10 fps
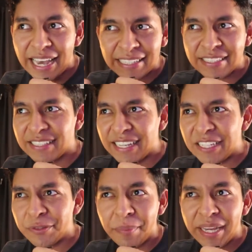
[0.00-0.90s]

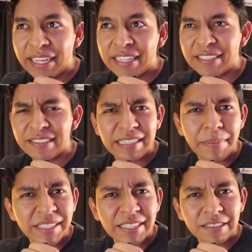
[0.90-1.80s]
Does that
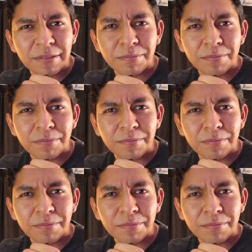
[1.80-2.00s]
make sense?